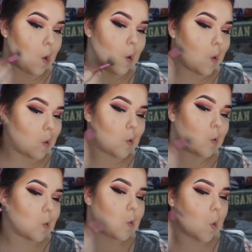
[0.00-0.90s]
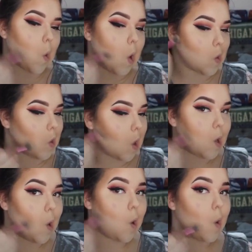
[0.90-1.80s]
And then I'm just going to wipe
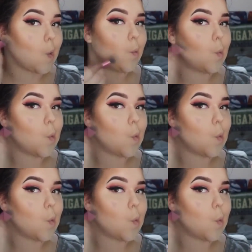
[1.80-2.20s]
that off.